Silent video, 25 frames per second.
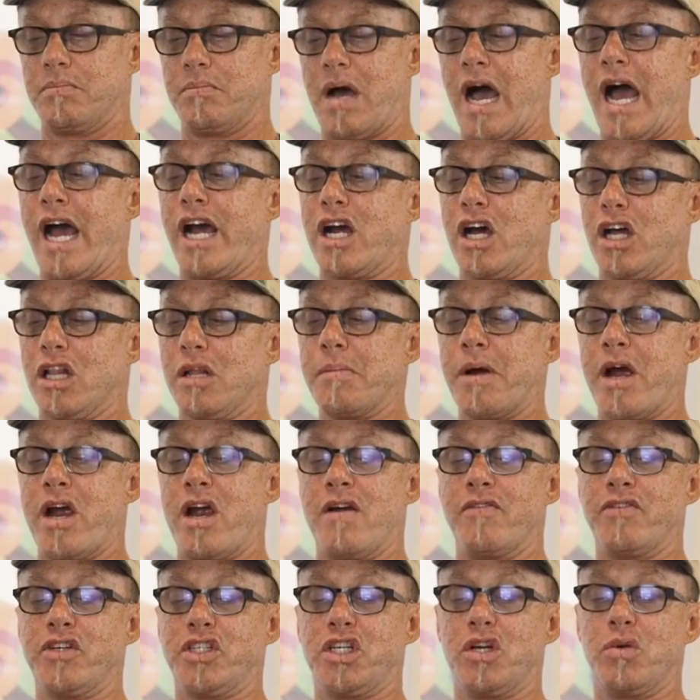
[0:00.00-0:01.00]
I color my hair
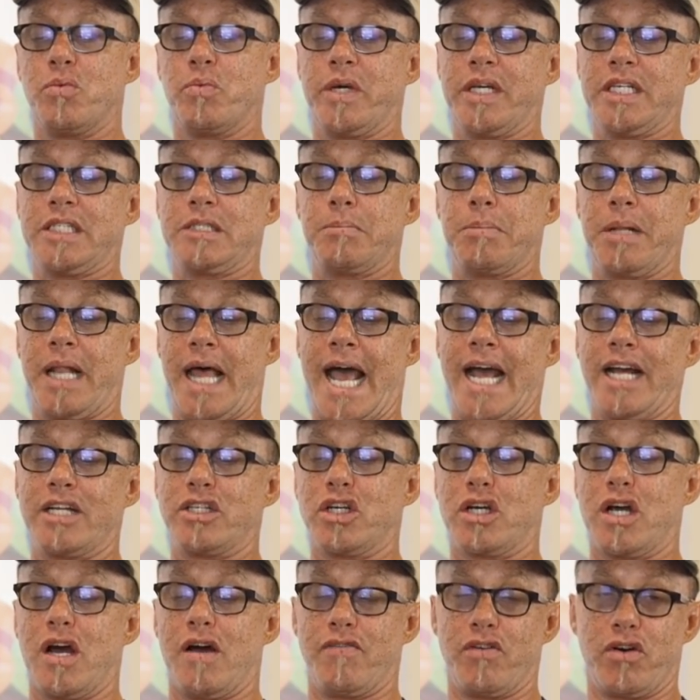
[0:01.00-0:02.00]
every two weeks black to
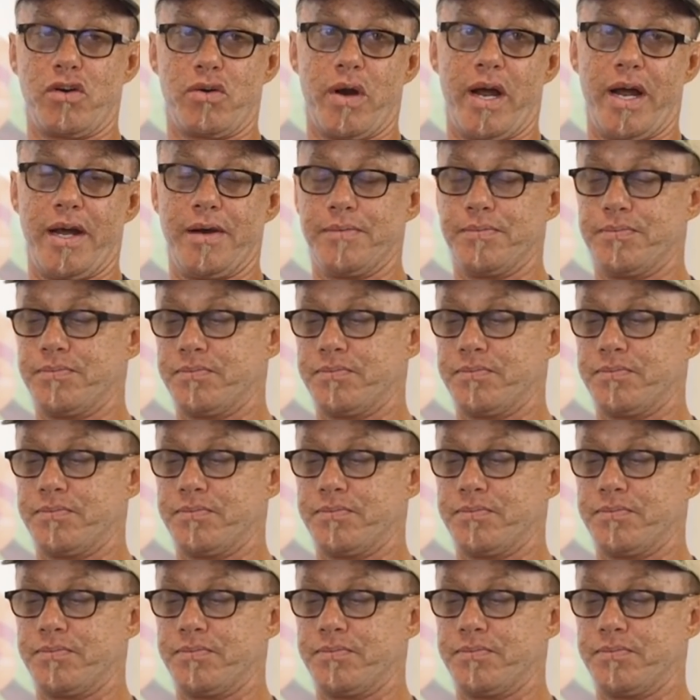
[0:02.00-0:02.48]
cover gray.